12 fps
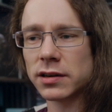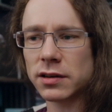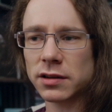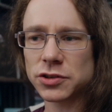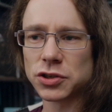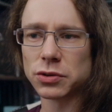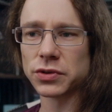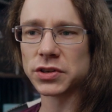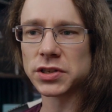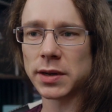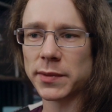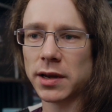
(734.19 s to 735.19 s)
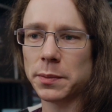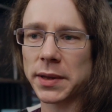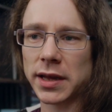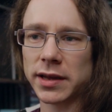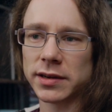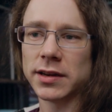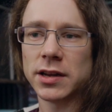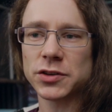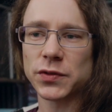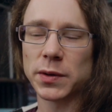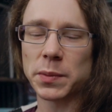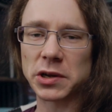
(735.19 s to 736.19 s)
Lots of cool things coming up, and a
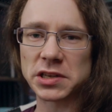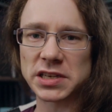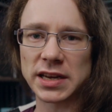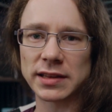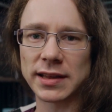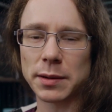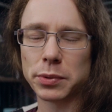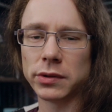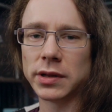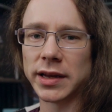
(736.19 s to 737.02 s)
last few bites at the apple,